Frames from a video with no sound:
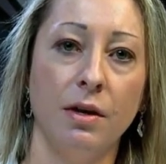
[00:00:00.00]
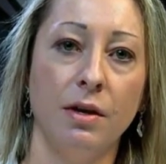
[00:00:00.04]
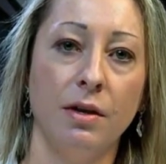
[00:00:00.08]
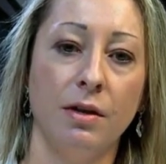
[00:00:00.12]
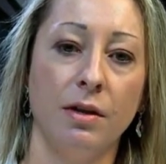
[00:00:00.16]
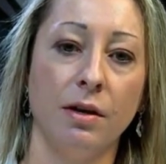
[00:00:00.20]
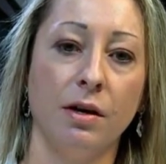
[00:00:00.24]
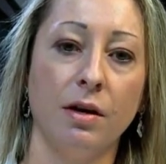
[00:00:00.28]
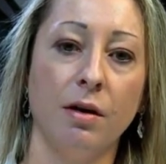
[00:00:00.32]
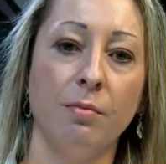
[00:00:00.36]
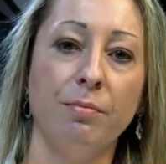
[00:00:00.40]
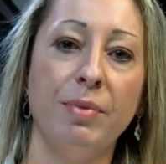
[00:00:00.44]

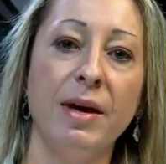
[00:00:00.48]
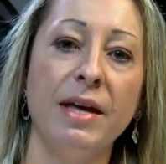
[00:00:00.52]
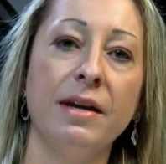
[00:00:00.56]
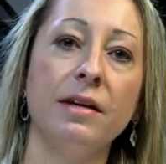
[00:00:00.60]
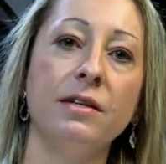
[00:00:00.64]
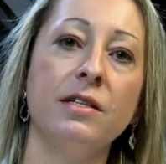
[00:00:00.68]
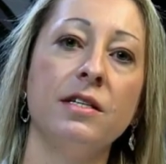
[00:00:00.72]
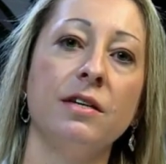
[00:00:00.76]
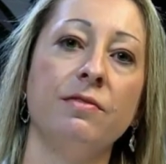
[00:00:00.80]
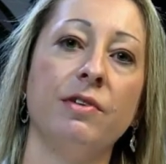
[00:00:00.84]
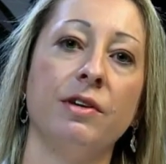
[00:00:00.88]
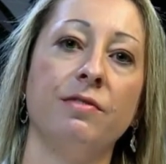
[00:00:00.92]
The
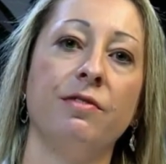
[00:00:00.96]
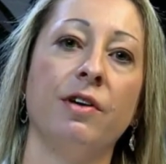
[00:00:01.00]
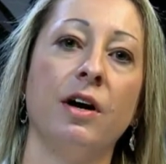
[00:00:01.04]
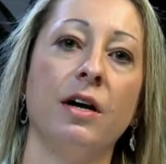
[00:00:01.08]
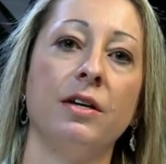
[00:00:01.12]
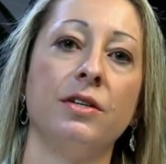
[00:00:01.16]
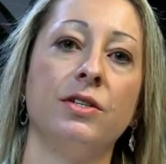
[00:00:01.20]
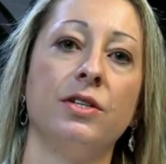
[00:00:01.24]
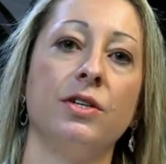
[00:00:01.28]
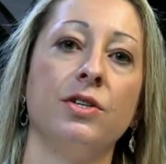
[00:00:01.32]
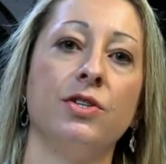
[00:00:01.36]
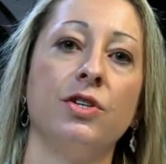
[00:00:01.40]
competitive
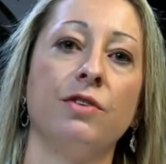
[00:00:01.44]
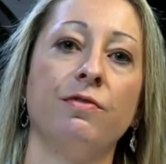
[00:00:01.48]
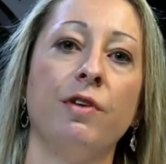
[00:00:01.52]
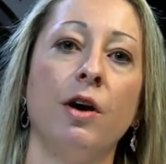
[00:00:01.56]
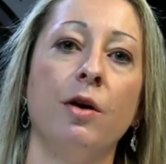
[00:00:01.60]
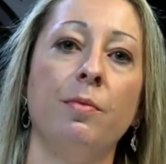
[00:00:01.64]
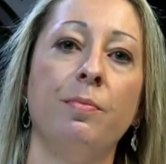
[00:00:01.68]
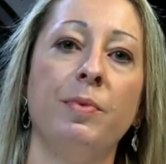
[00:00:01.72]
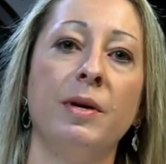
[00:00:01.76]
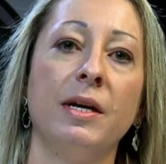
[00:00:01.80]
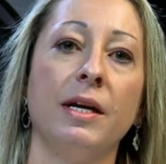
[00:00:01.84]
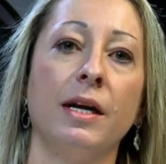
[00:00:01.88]
advantage of
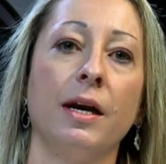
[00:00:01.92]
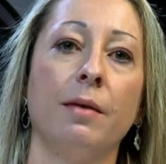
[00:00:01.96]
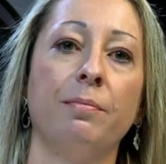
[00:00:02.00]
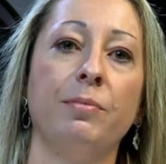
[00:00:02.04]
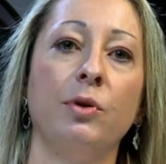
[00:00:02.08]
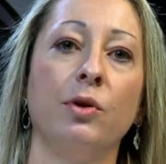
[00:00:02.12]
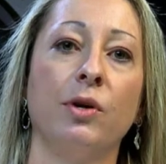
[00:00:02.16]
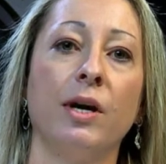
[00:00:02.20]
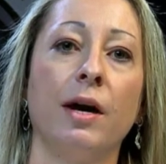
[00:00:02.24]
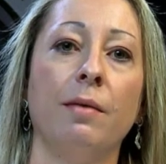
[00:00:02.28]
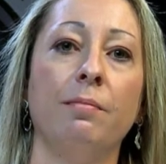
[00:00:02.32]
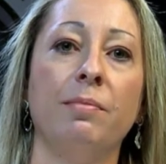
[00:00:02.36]
opening
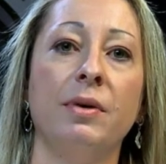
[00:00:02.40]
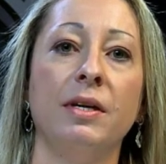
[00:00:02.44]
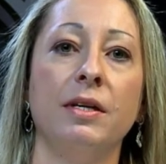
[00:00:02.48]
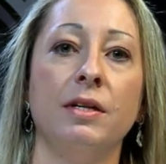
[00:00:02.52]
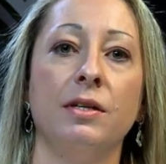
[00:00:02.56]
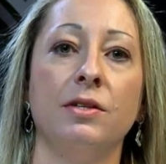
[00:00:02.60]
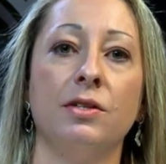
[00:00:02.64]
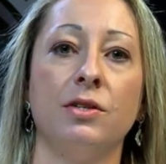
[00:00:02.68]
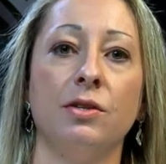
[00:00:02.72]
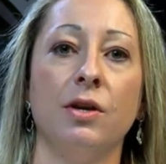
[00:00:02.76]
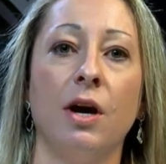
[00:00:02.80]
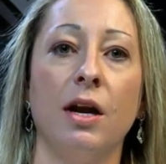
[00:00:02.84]
up your
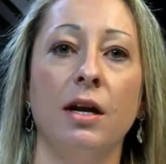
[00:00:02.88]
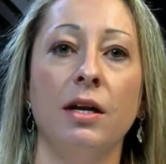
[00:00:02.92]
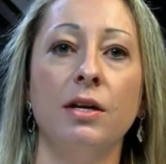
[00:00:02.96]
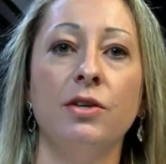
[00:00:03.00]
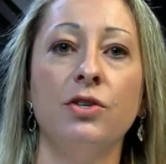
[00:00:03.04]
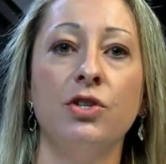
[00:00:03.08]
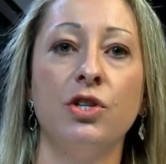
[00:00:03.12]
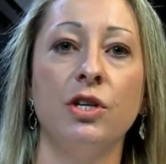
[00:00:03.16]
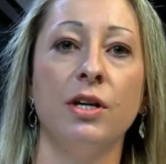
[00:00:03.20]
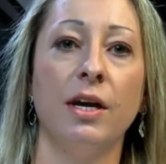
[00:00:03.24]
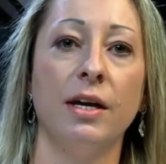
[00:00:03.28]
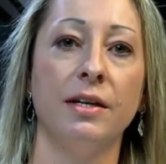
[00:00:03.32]
company's
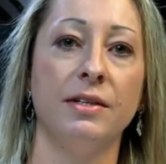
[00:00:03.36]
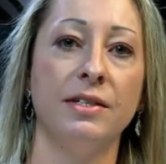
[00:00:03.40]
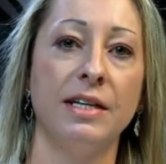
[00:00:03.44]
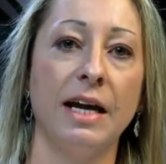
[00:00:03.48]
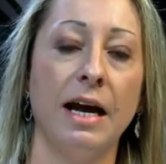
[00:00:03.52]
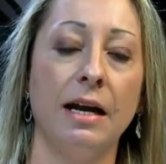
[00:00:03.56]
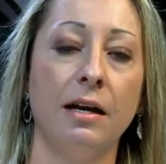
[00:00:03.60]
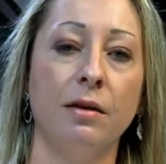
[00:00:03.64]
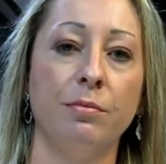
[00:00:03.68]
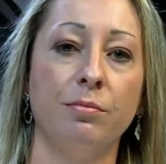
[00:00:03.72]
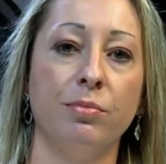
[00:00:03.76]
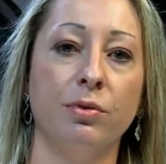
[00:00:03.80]
knowledge and
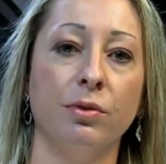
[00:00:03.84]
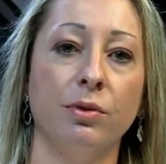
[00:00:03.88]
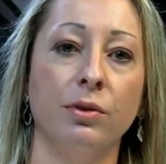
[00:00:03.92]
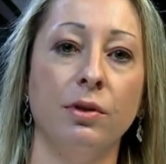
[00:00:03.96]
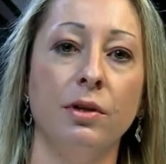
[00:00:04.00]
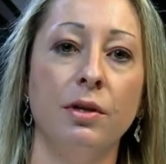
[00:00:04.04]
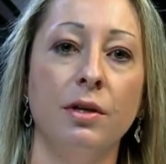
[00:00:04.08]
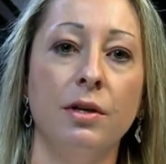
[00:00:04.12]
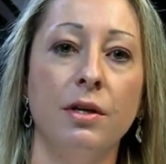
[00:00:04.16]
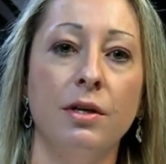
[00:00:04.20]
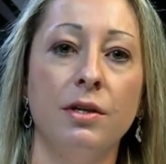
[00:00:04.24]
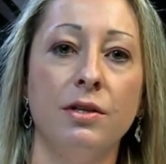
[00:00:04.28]
talent
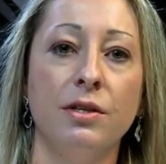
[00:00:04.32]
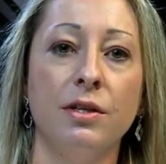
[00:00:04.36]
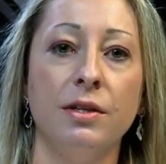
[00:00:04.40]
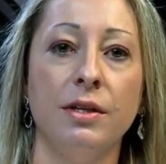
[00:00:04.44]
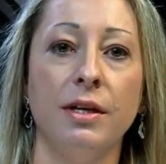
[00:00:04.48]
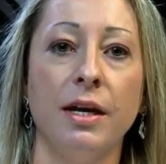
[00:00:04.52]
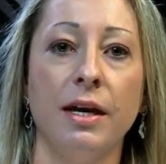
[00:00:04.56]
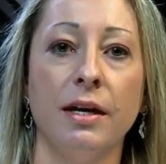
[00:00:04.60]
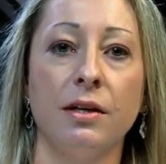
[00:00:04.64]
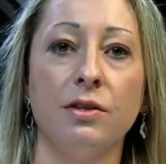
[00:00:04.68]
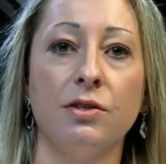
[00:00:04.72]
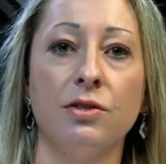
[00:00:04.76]
pool to
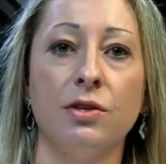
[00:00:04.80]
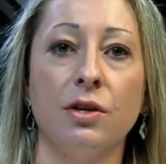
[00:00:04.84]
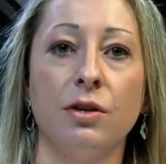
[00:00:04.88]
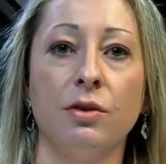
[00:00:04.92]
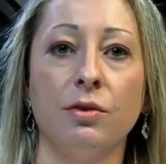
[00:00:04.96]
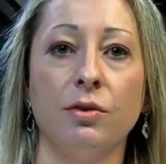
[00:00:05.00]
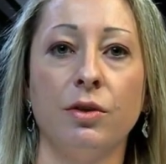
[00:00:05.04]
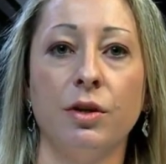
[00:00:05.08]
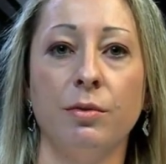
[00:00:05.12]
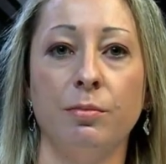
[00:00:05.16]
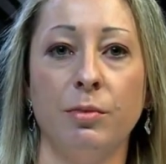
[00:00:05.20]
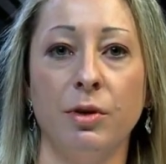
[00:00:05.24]
the
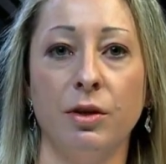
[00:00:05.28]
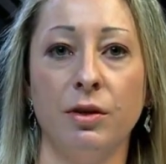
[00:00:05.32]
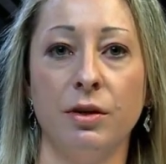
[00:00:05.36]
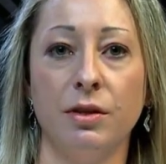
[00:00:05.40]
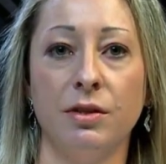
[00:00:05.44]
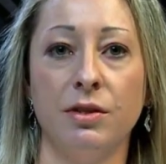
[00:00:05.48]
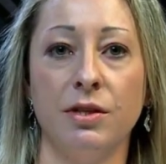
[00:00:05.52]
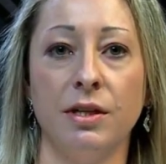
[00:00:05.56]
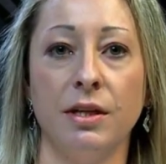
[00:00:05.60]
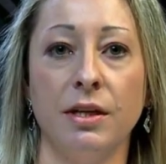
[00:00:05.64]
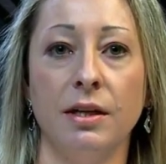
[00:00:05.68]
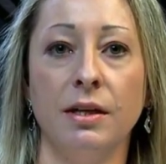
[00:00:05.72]
external
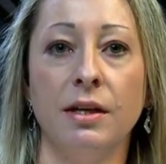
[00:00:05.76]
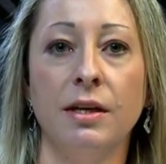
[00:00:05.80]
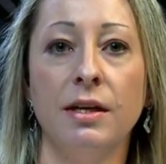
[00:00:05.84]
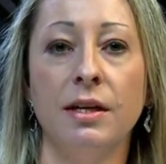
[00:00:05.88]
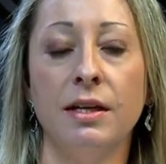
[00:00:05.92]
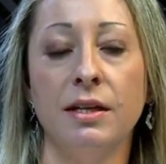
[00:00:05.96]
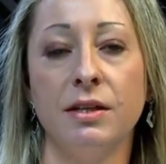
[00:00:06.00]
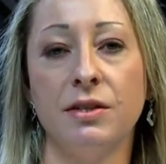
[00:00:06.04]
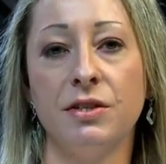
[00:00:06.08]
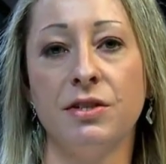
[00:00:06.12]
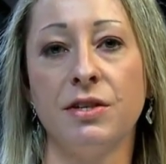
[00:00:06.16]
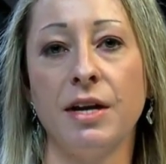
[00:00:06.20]
community
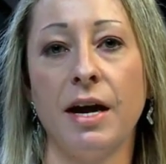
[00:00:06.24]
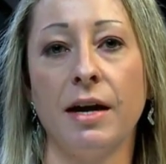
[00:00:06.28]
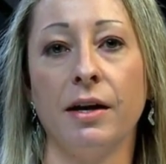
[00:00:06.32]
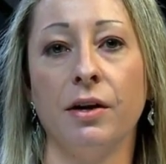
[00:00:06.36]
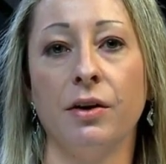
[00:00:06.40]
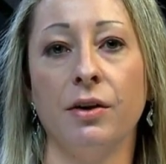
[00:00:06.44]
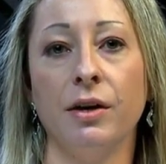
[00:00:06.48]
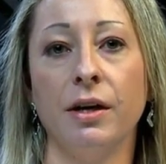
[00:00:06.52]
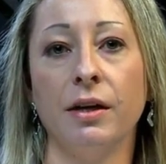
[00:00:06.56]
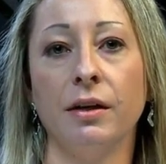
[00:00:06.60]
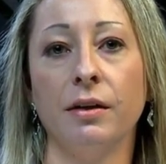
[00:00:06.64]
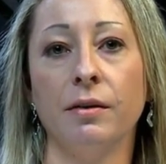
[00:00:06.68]
is
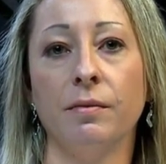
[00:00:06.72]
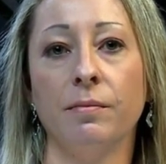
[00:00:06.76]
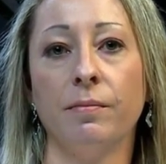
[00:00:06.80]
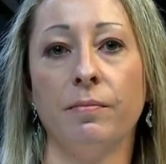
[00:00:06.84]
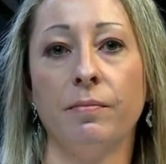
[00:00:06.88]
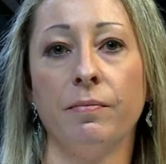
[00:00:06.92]
staggering.